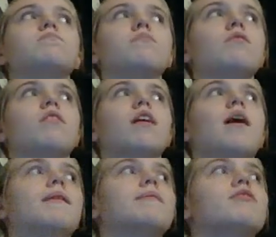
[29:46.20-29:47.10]
So yeah,
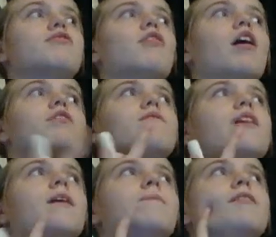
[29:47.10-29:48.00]
there's cards over
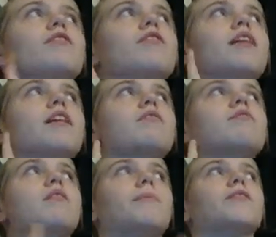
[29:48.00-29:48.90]
there, but they're, like,
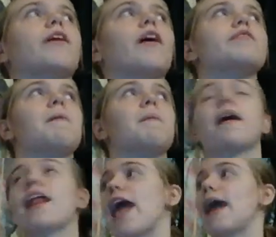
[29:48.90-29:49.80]
still birthday cards, and I'm
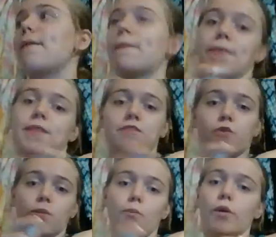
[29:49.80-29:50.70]
gonna hang them up on this
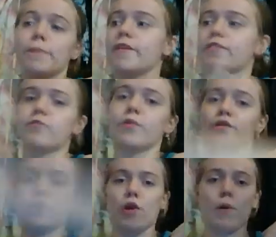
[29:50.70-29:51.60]
corkboard, because this one is
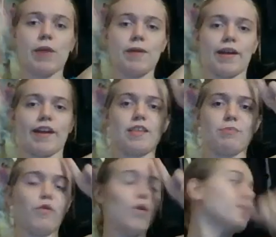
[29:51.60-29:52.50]
gonna go there, like I said
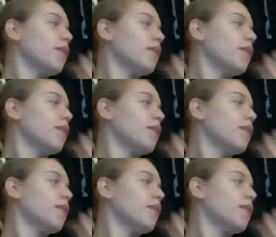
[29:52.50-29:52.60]
before.